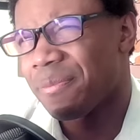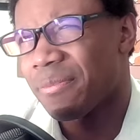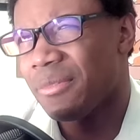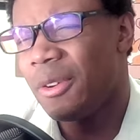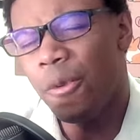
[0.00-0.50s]

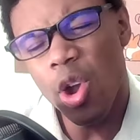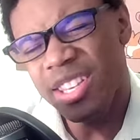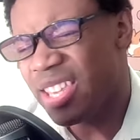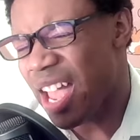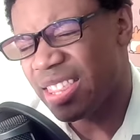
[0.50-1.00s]
the
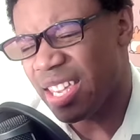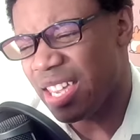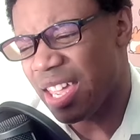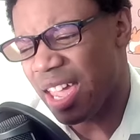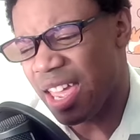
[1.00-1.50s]
voice
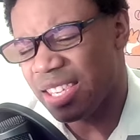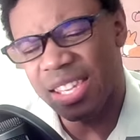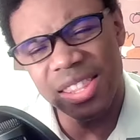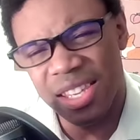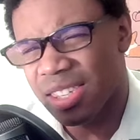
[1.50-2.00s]
acting
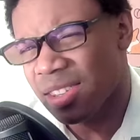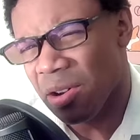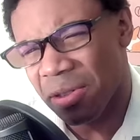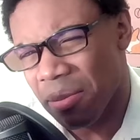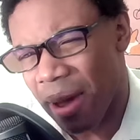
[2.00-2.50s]
isn't
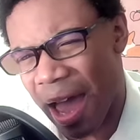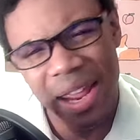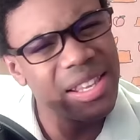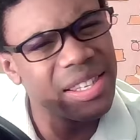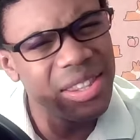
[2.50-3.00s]
necessarily bad.
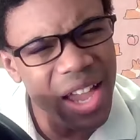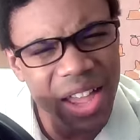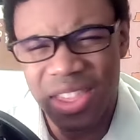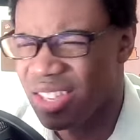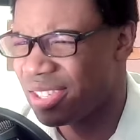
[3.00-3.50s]
It's
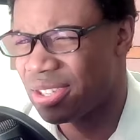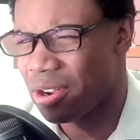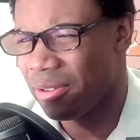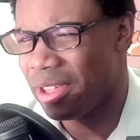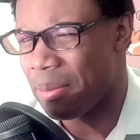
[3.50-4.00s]
not
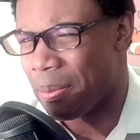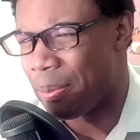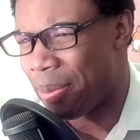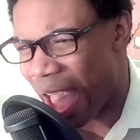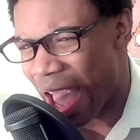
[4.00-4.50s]
necessarily
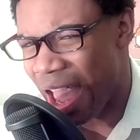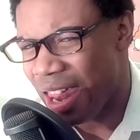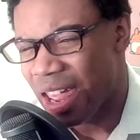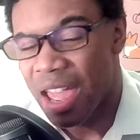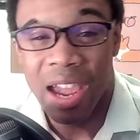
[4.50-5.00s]

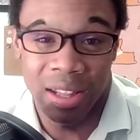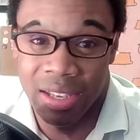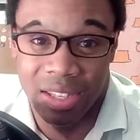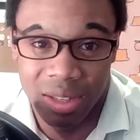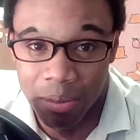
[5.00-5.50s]
bad, at
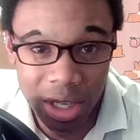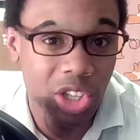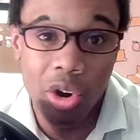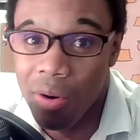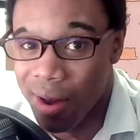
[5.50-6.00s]
least
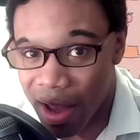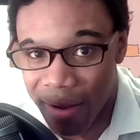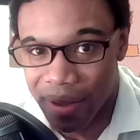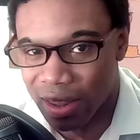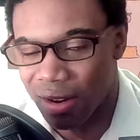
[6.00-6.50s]
majority
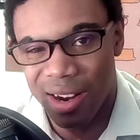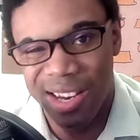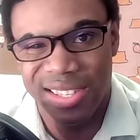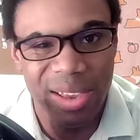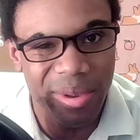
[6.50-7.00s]
of it. There
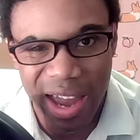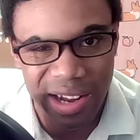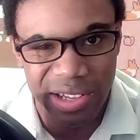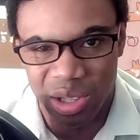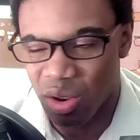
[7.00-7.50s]
is some
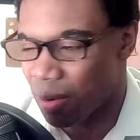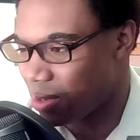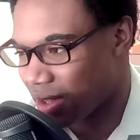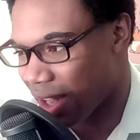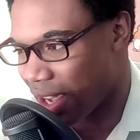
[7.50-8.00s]
characters who I'm
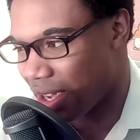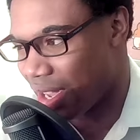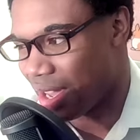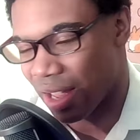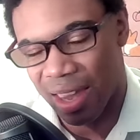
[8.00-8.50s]
just like,
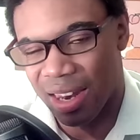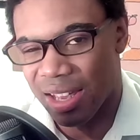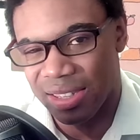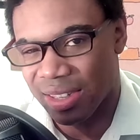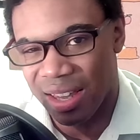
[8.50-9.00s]
okay,
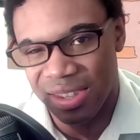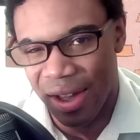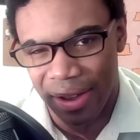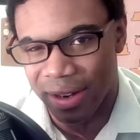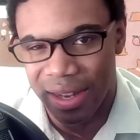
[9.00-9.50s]
that's
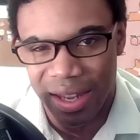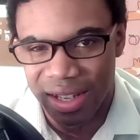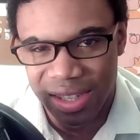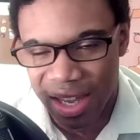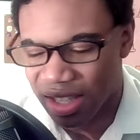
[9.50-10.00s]
not good in any
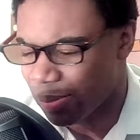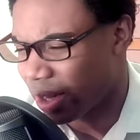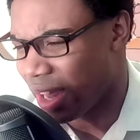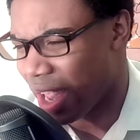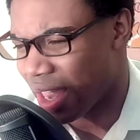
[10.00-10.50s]
sense. But
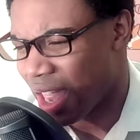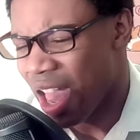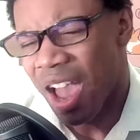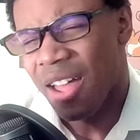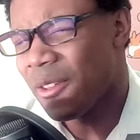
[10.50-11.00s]
like,
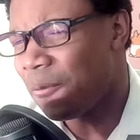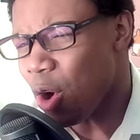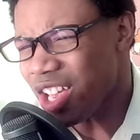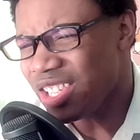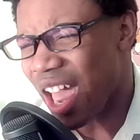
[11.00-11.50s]
the
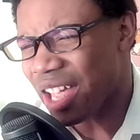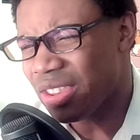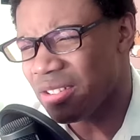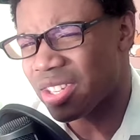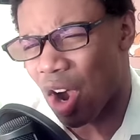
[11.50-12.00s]
voice
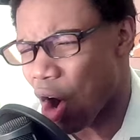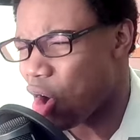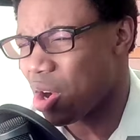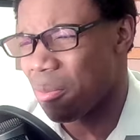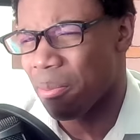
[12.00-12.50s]
actors
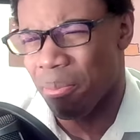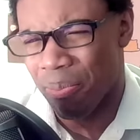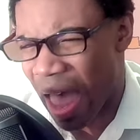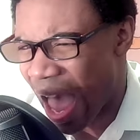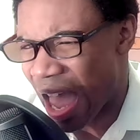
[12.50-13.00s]
aren't
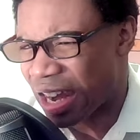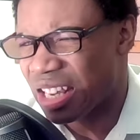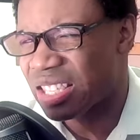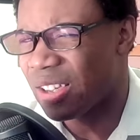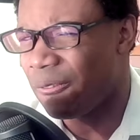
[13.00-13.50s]
bad.
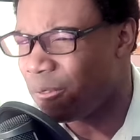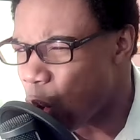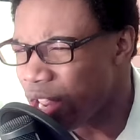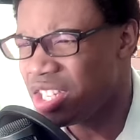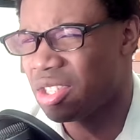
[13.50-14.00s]
It's the
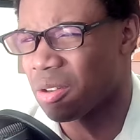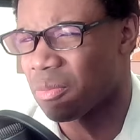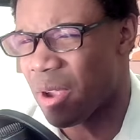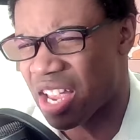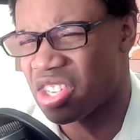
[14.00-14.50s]
voice
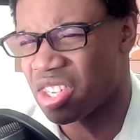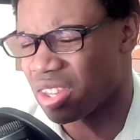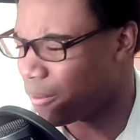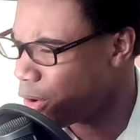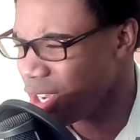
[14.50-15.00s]
direction.
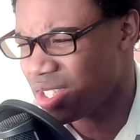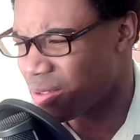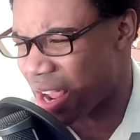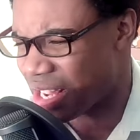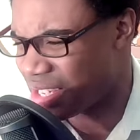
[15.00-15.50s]
The voice
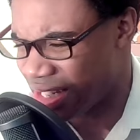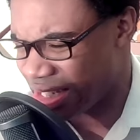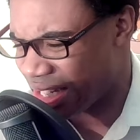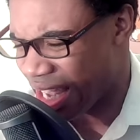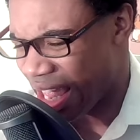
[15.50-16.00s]
direction,